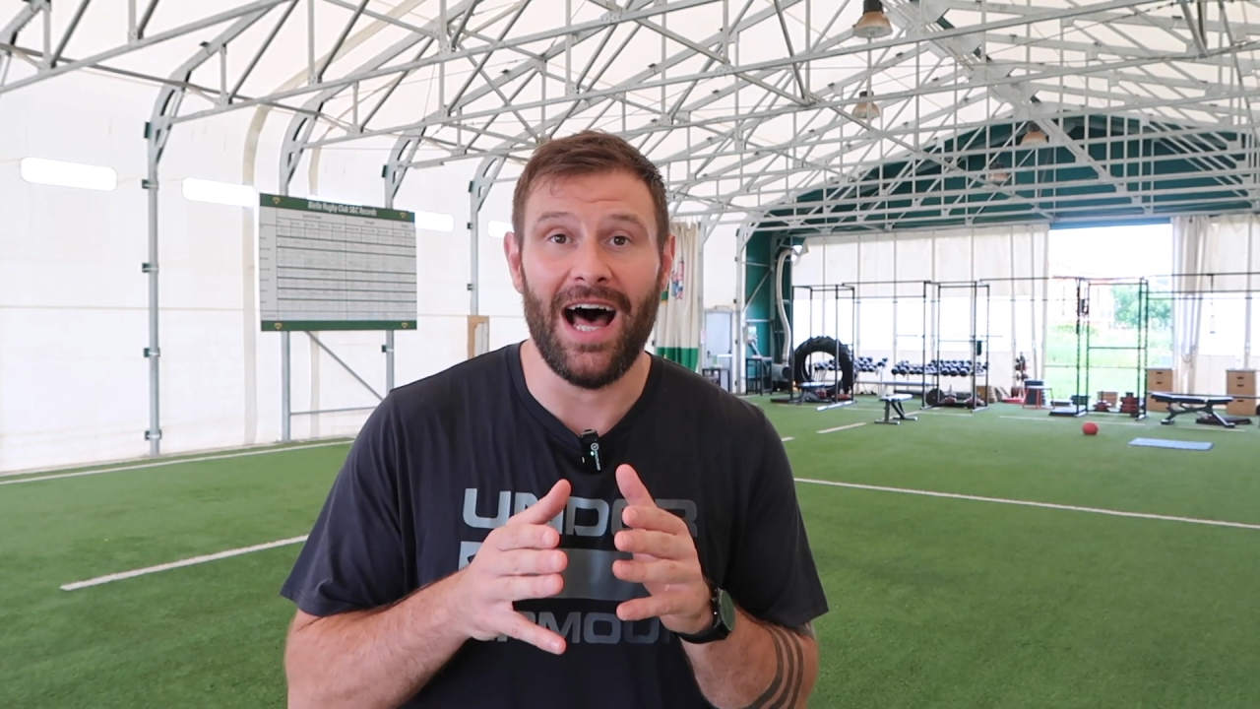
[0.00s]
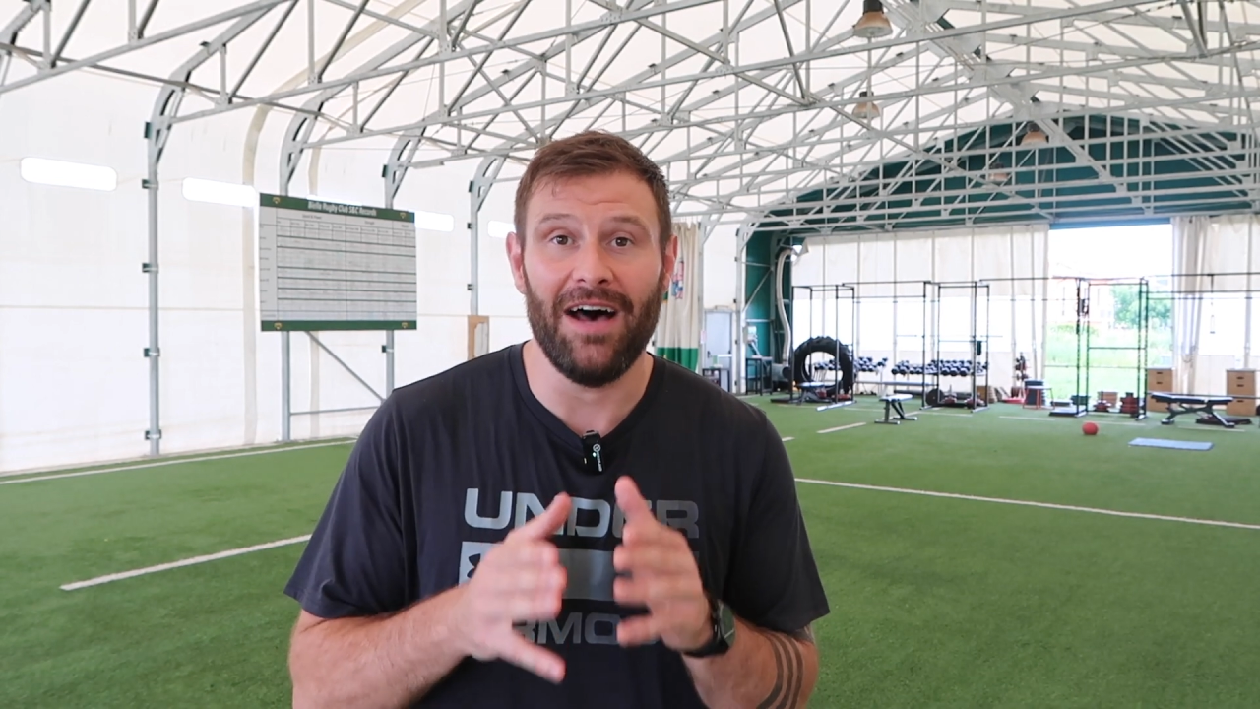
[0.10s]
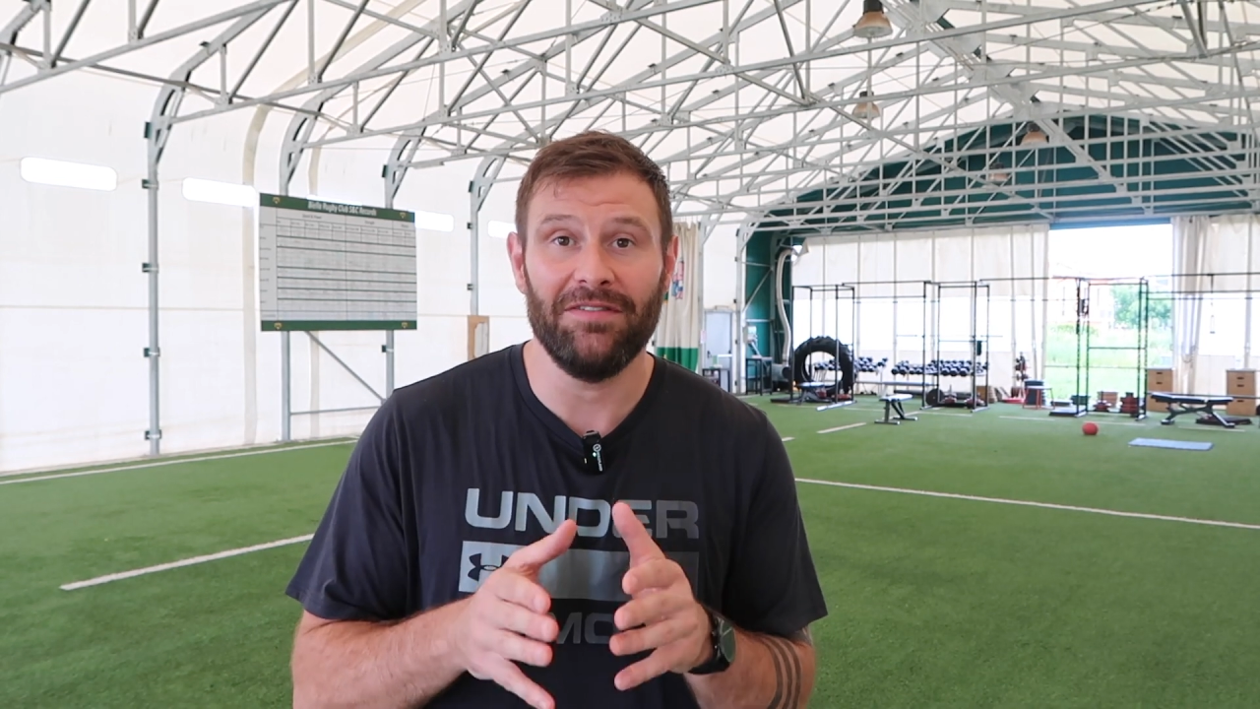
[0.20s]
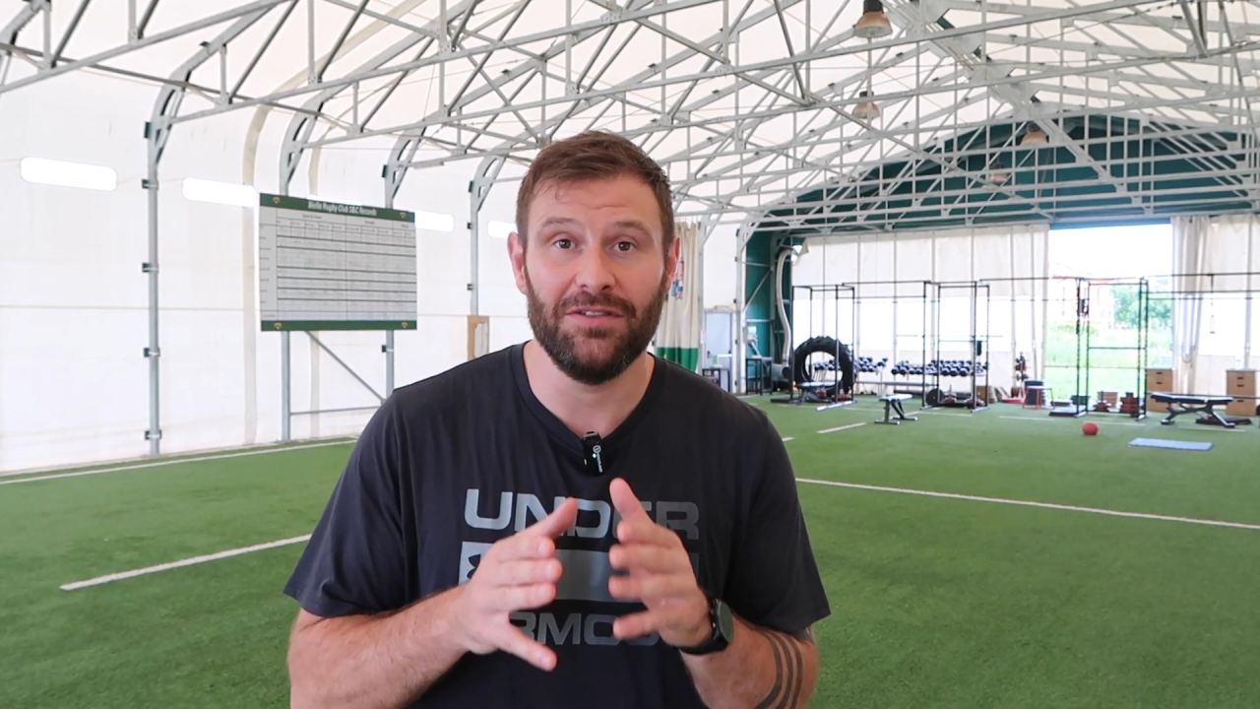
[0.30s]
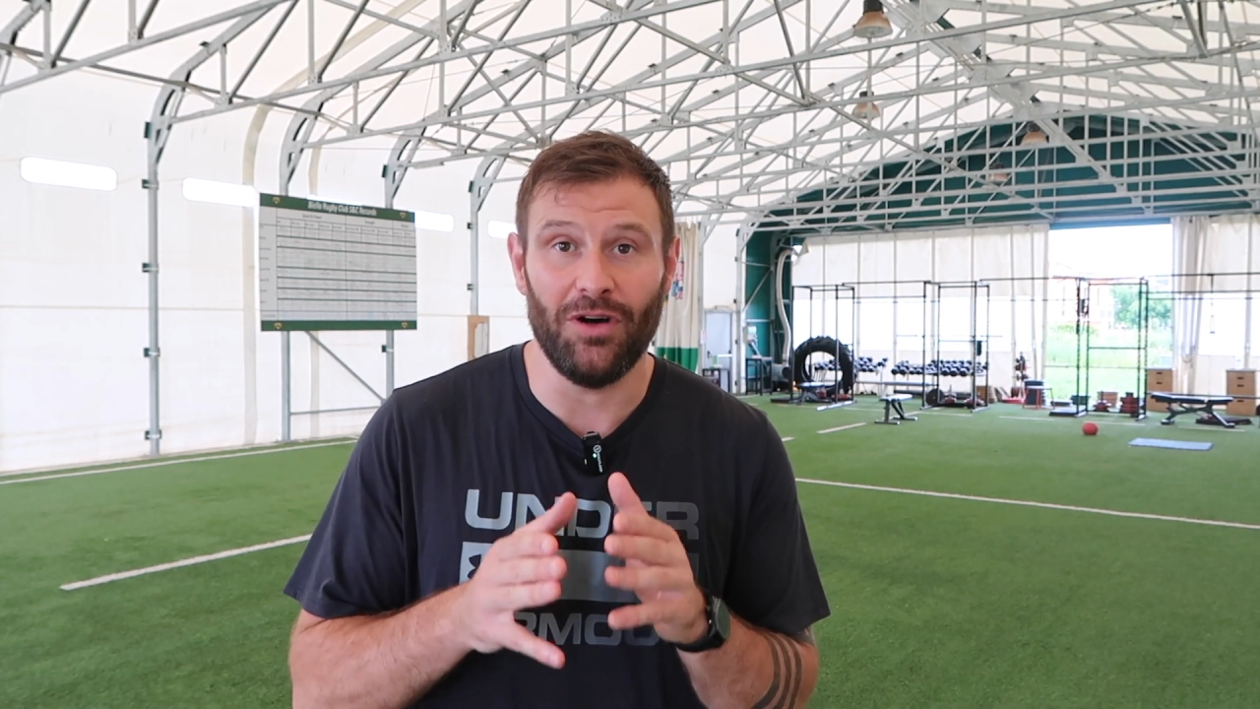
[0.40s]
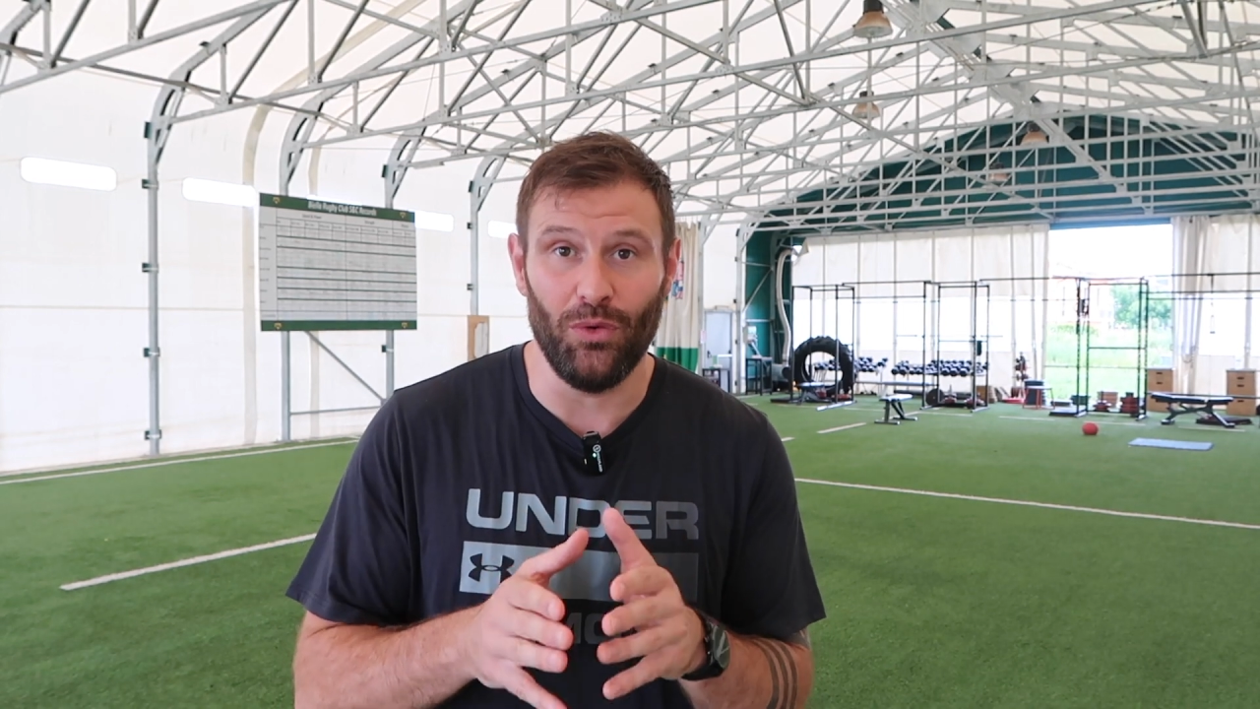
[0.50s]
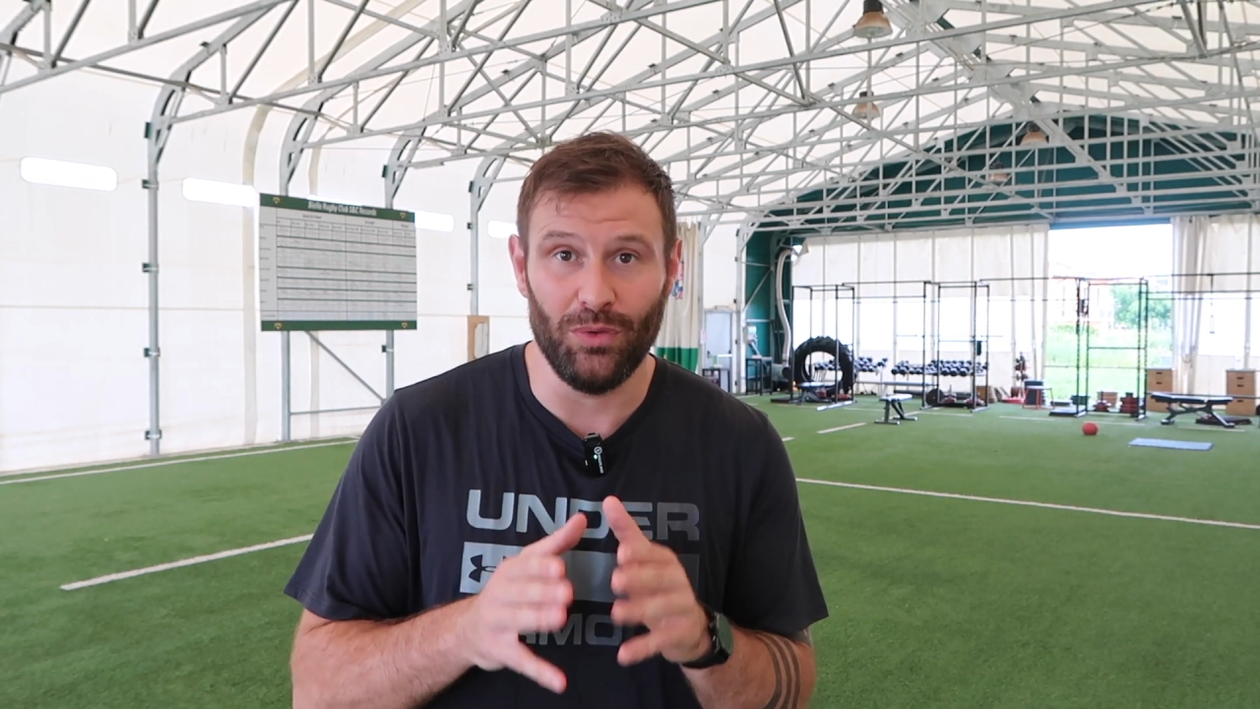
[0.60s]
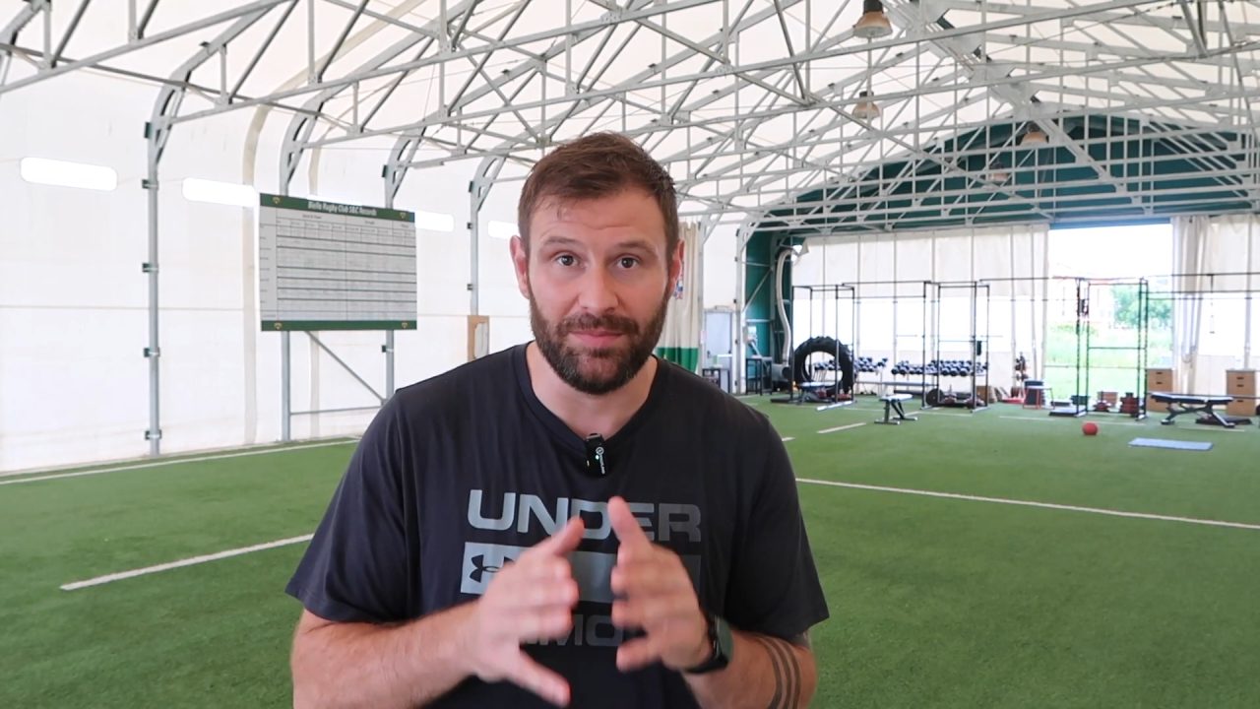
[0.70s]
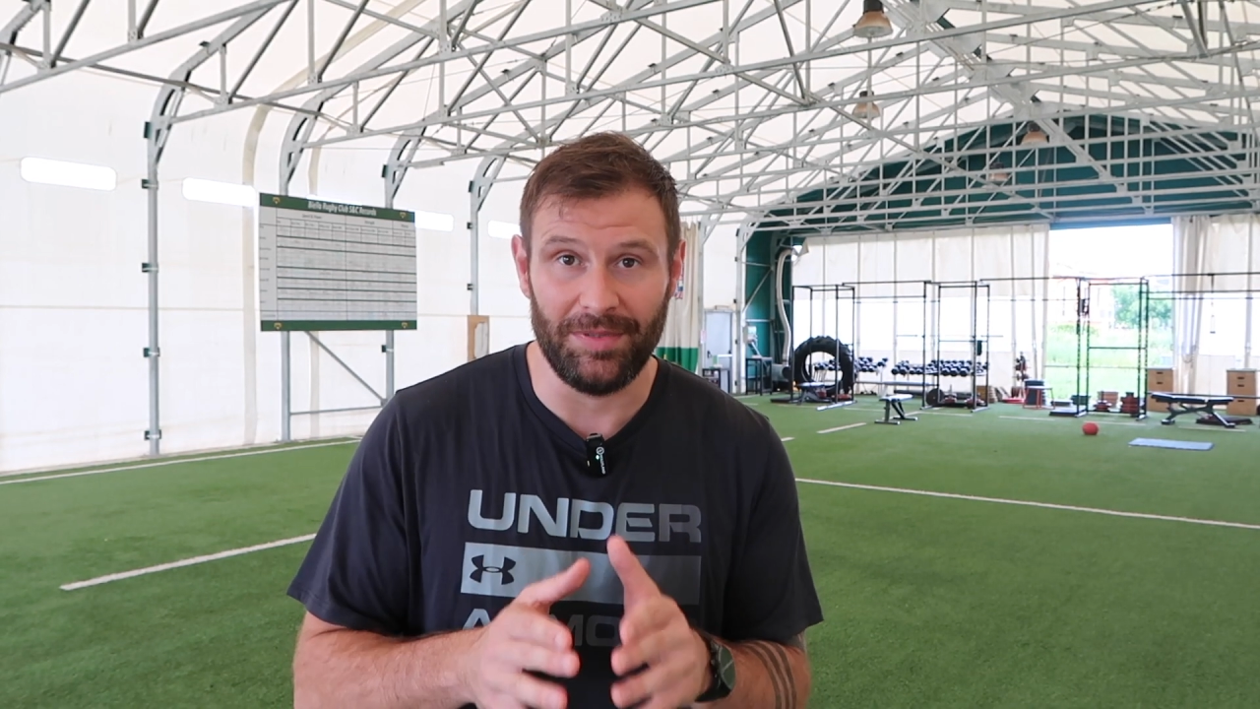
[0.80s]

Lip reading: have to always